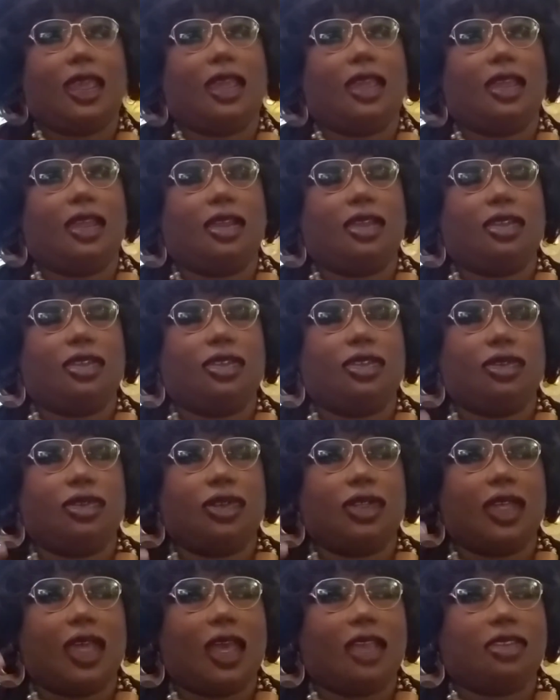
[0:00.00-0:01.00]
and
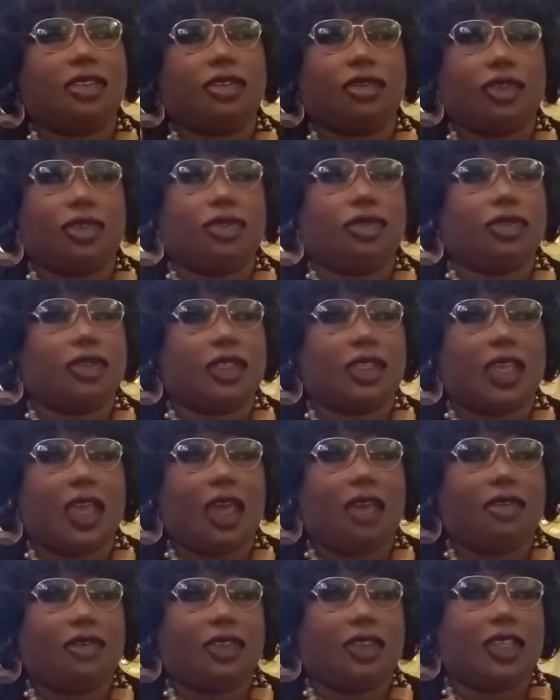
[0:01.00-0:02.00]
do it as
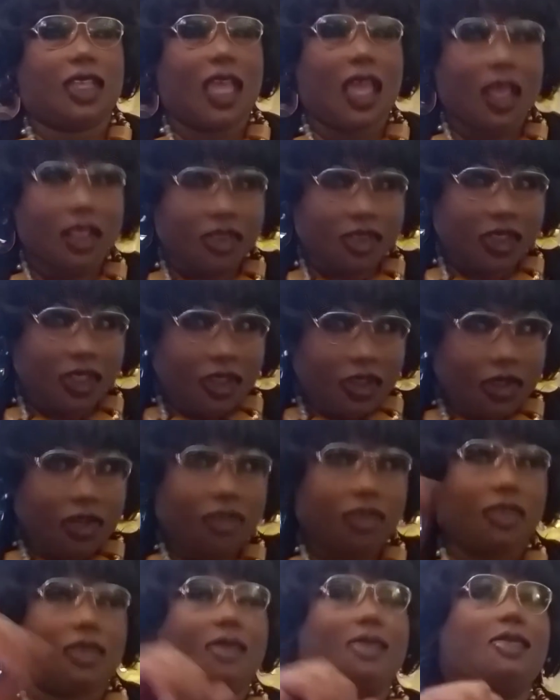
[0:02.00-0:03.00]

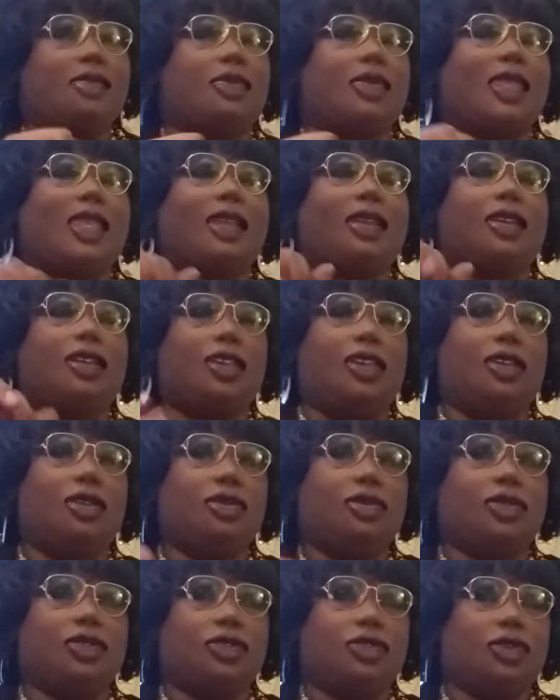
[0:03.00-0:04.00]
if
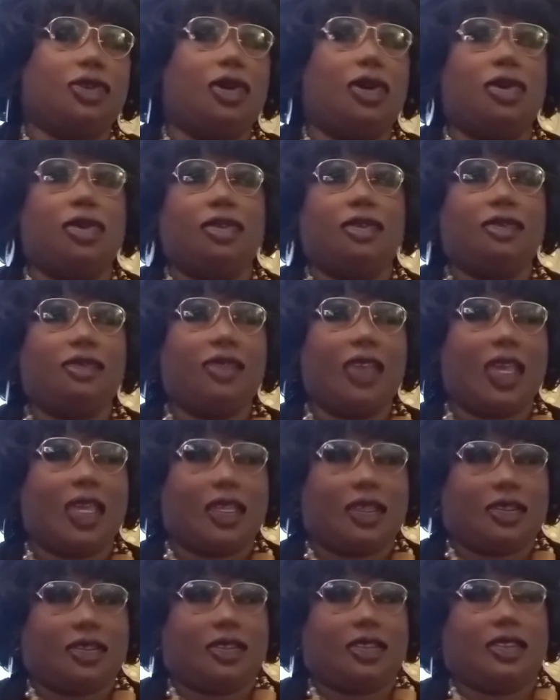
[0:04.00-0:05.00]
it was your own
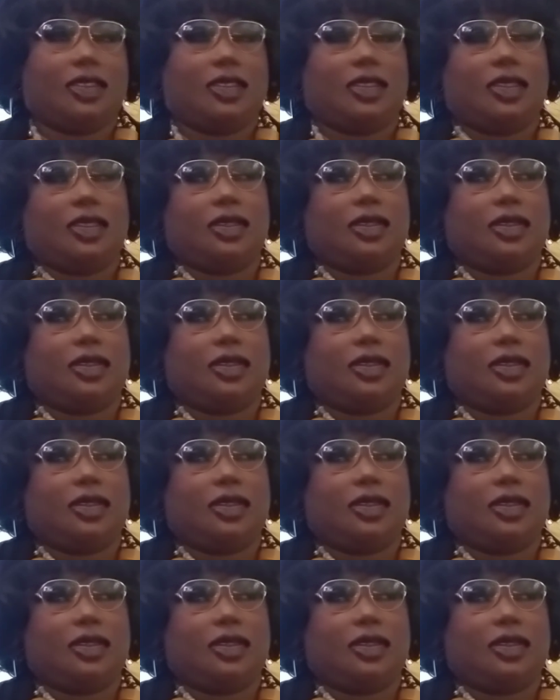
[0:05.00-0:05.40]
face.